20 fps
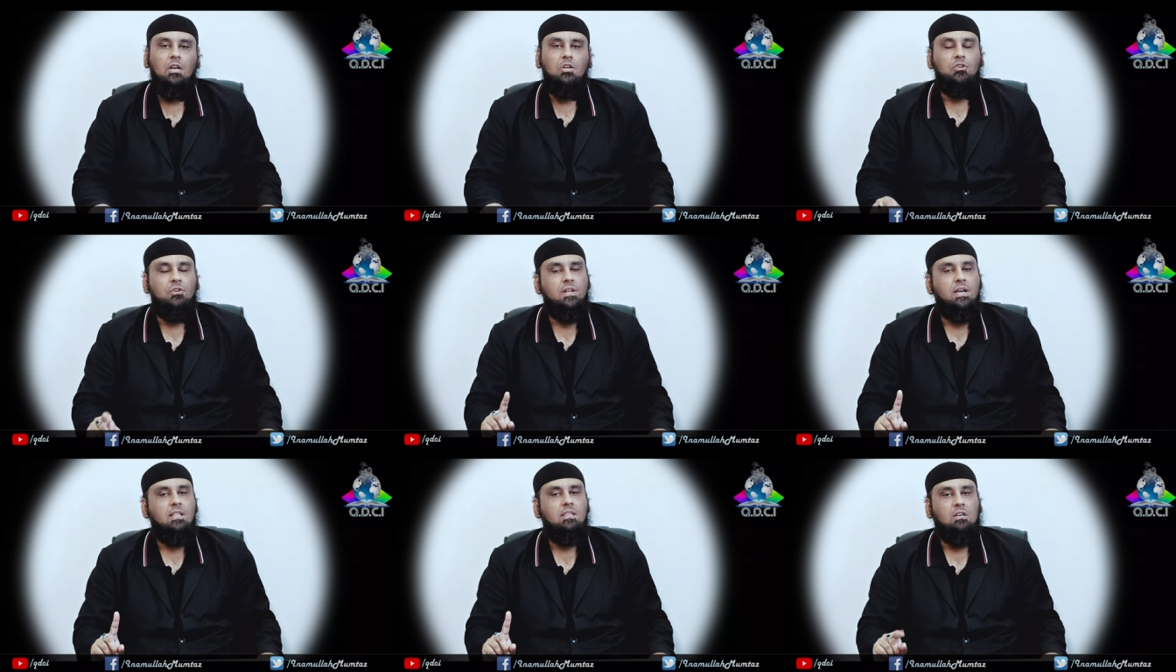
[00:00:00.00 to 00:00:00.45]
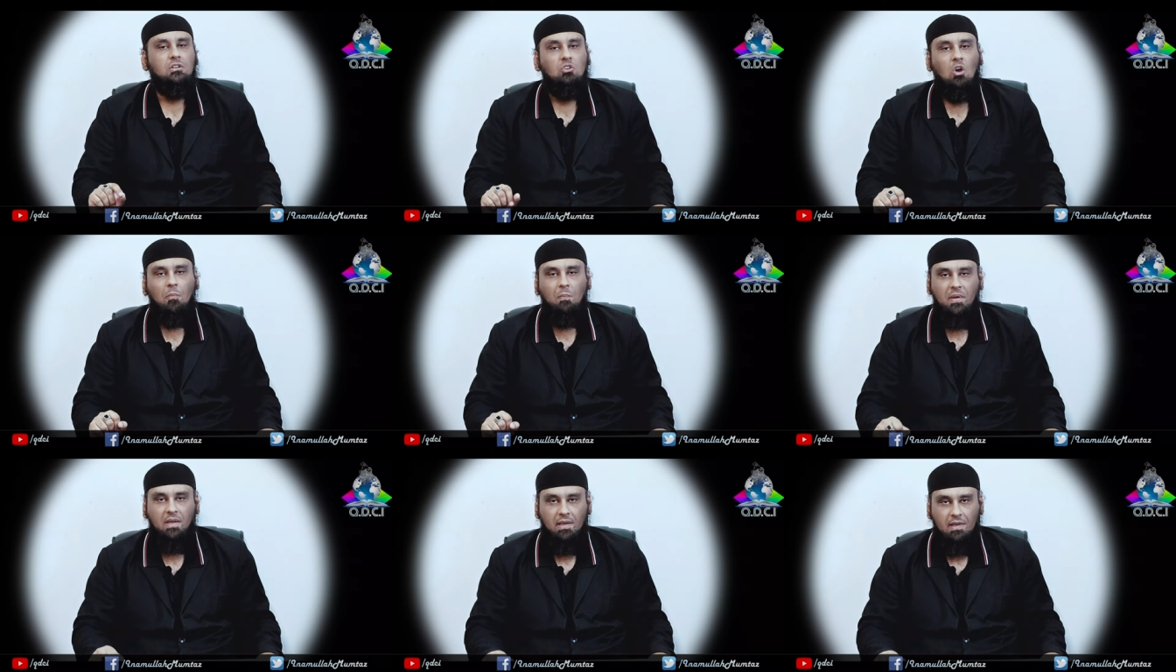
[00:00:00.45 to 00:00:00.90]
Today the
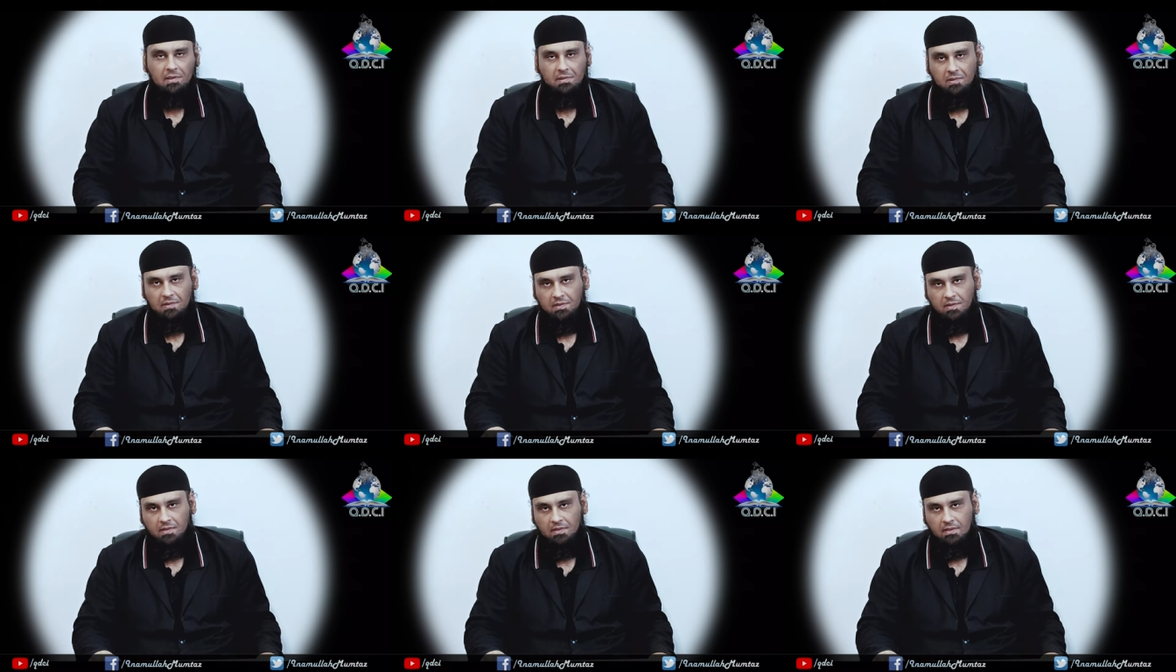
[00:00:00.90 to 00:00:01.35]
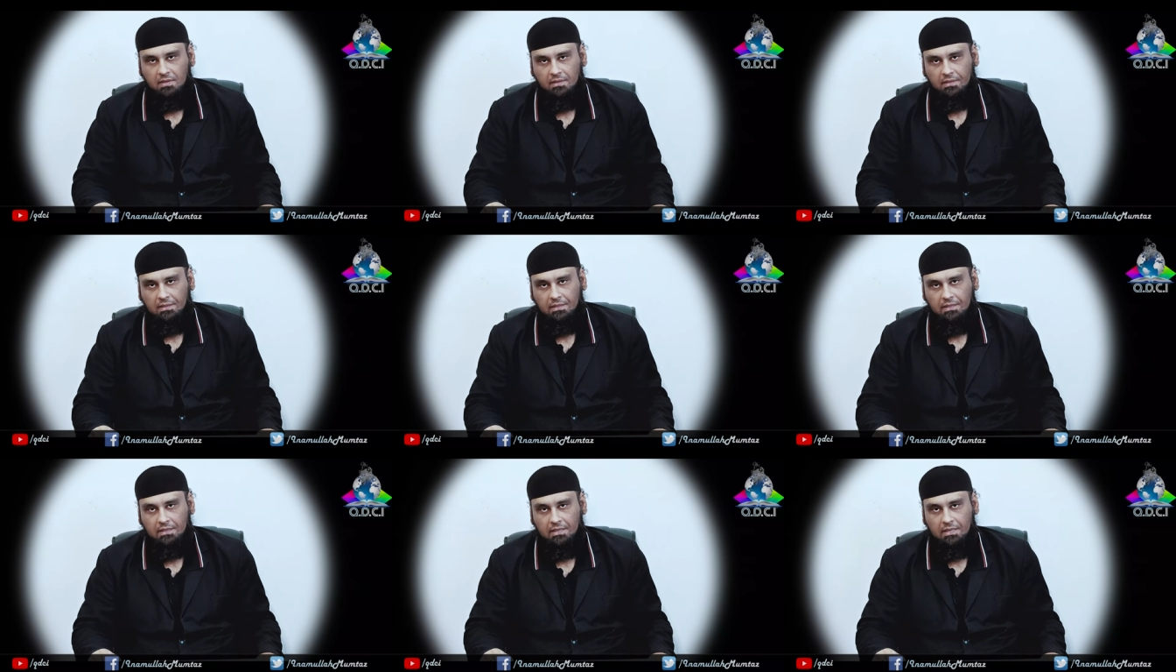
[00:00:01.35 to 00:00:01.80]
topic is
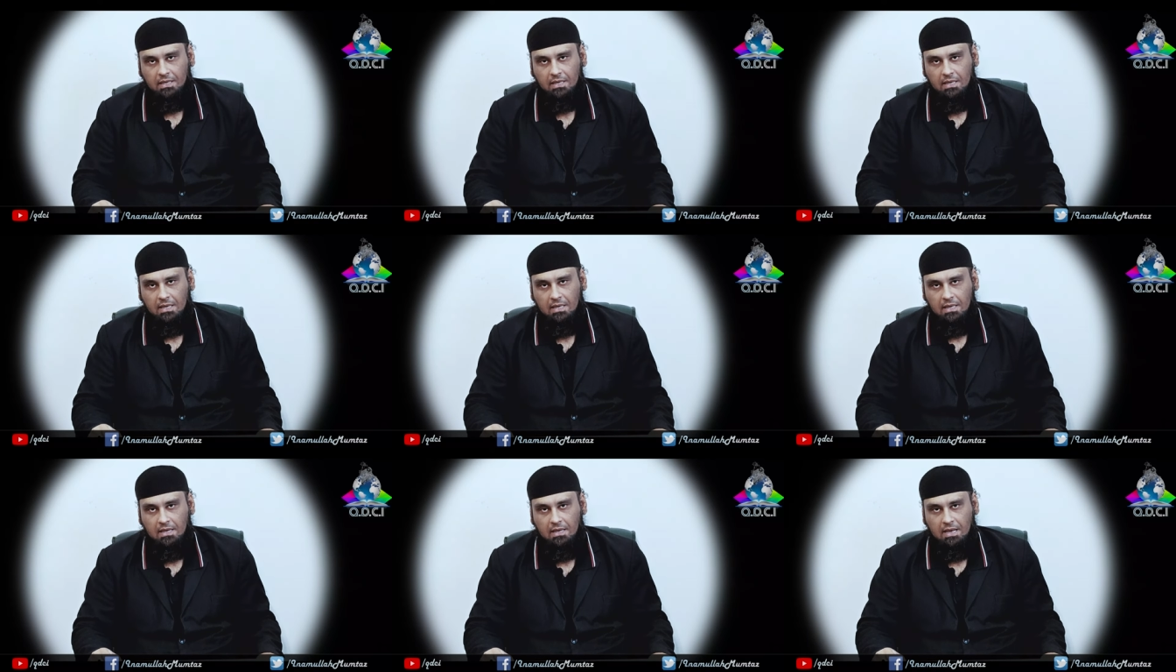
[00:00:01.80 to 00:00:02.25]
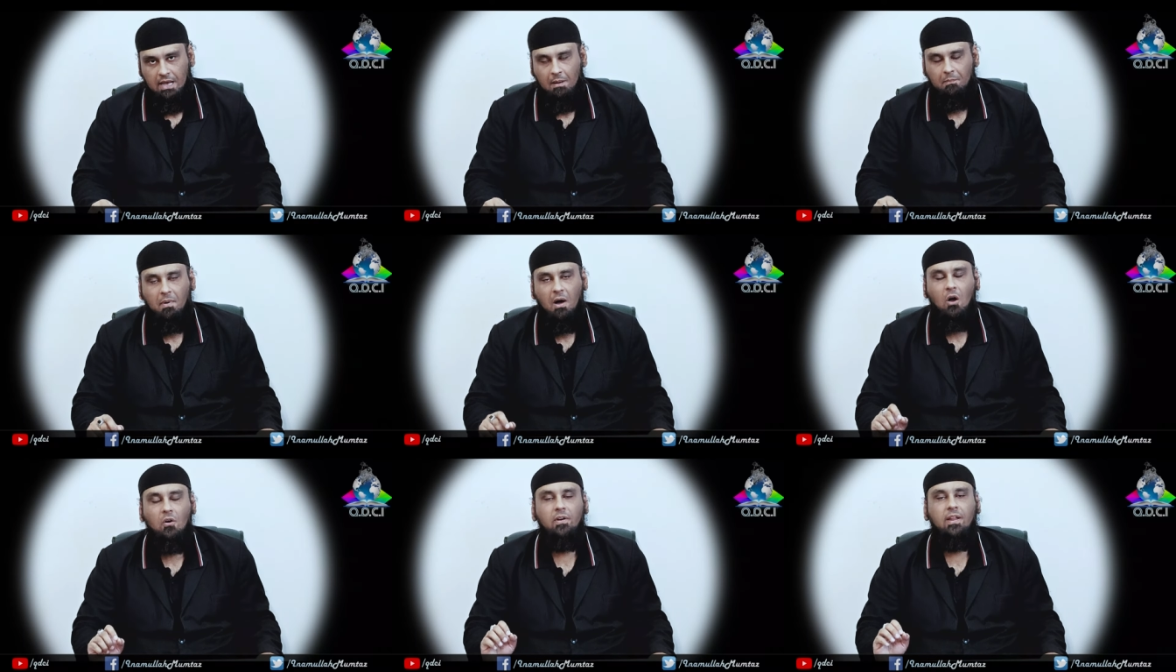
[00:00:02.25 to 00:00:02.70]

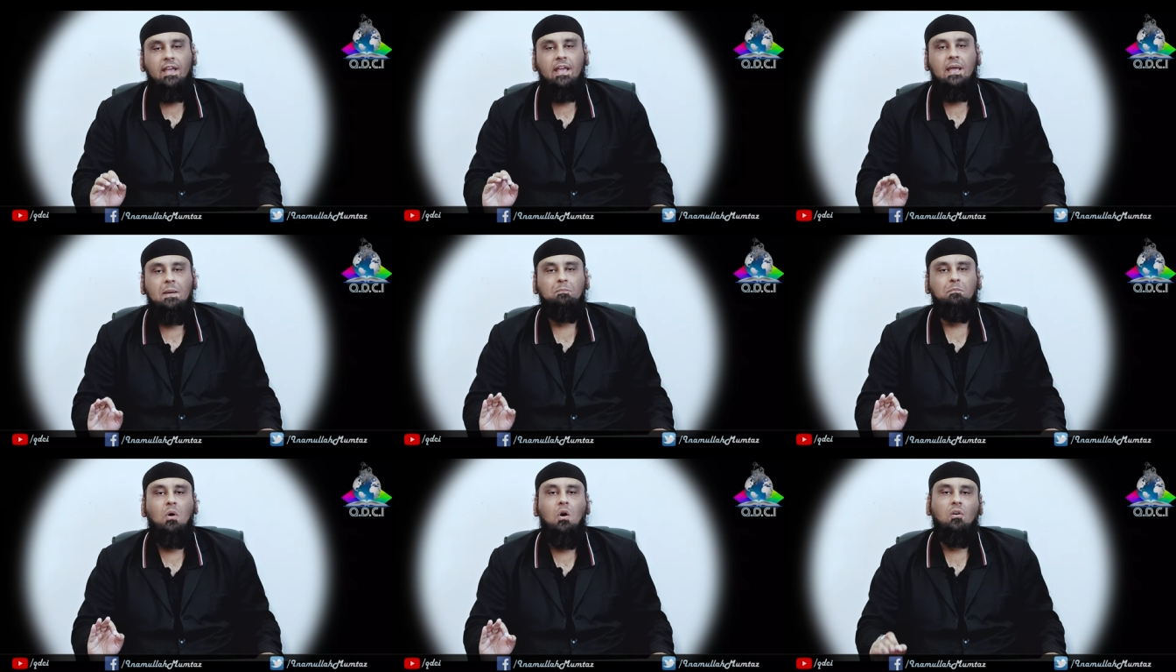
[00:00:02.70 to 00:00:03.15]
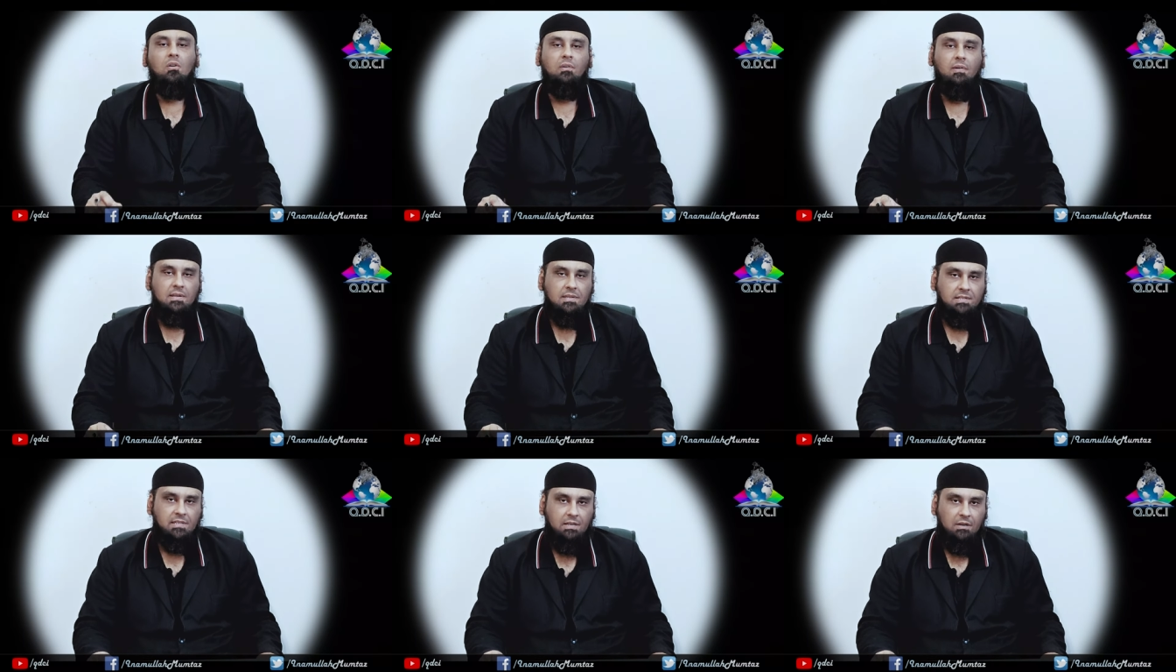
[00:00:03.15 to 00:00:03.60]
about
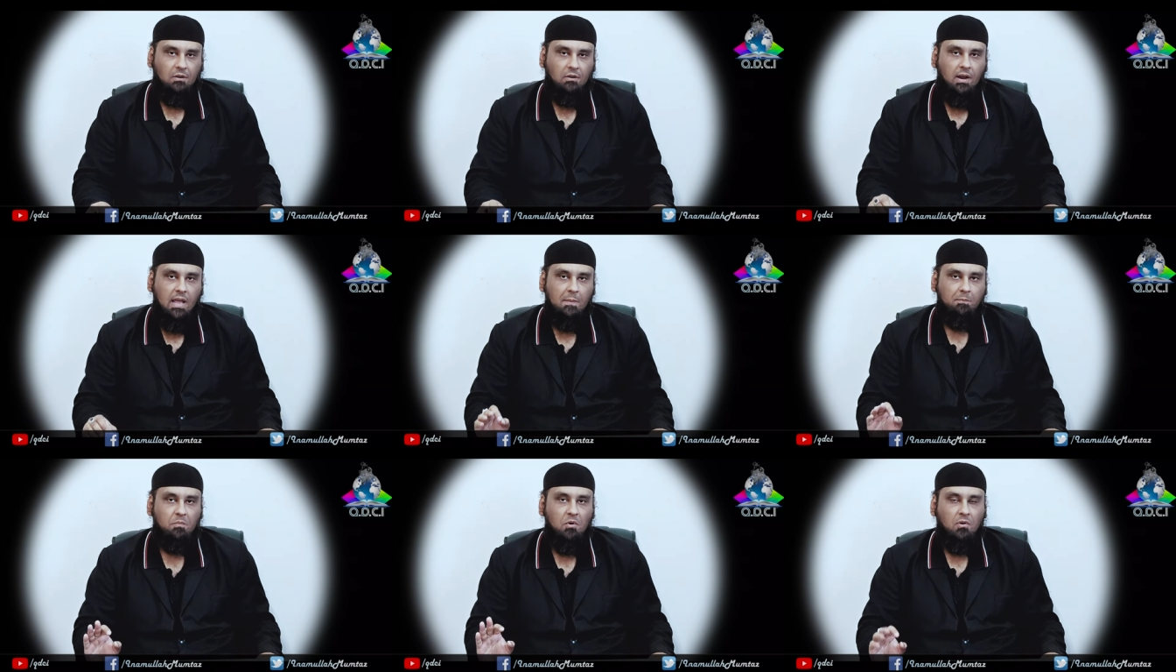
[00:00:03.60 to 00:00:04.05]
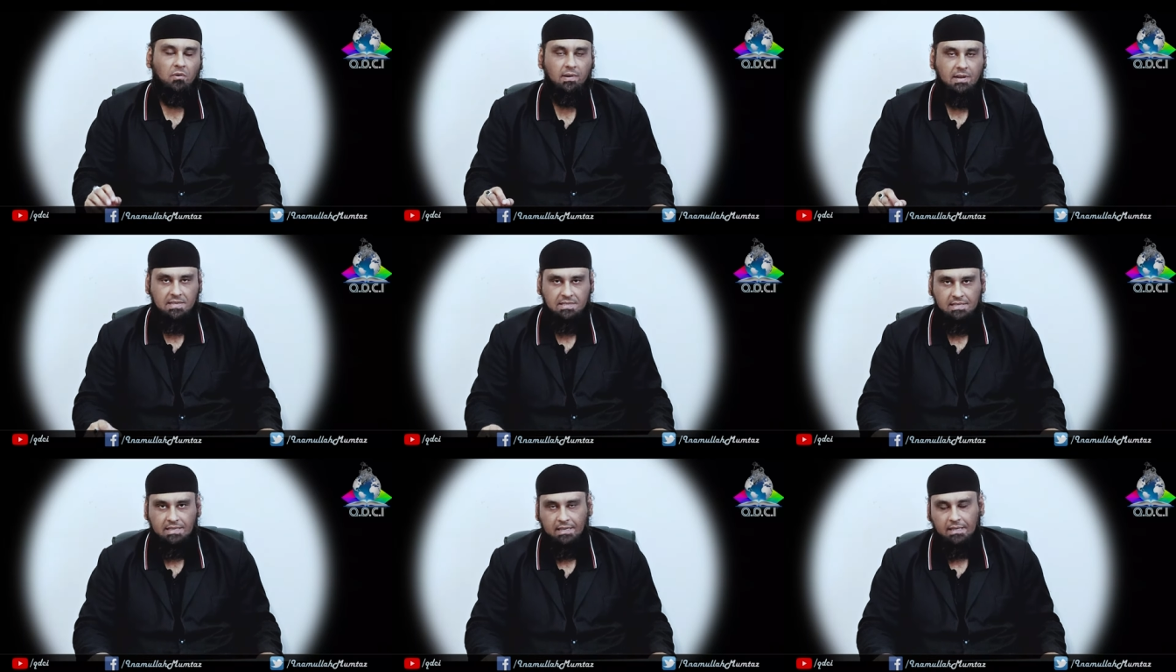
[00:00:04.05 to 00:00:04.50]
hypocrisy or
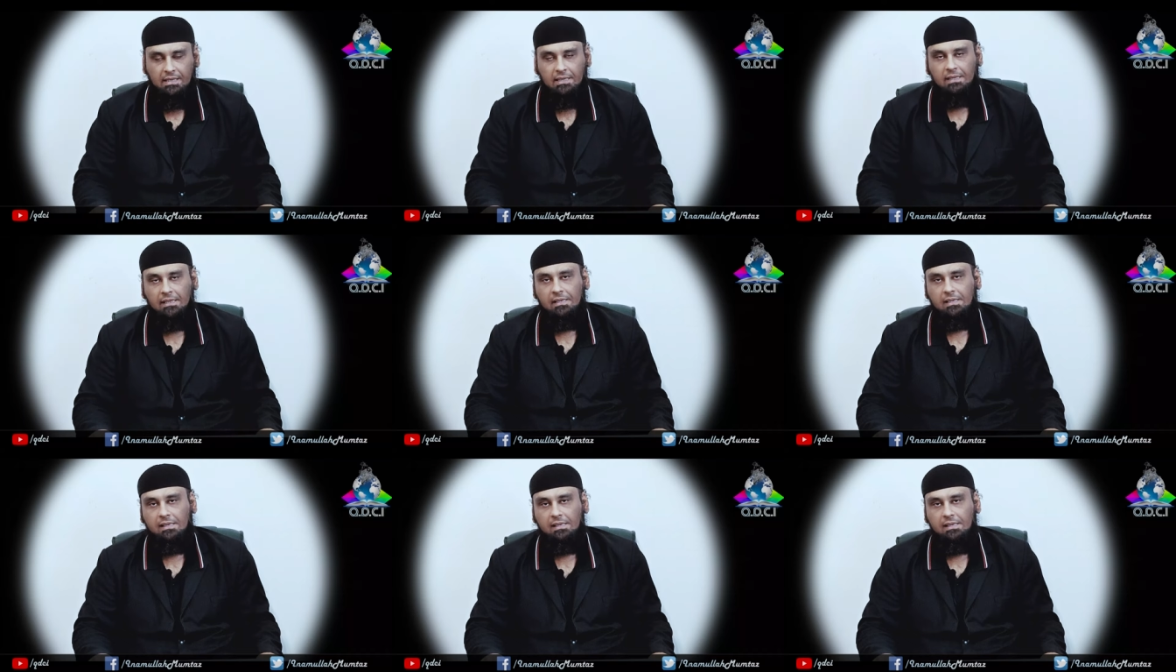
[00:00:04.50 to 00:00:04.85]
hypocrisy.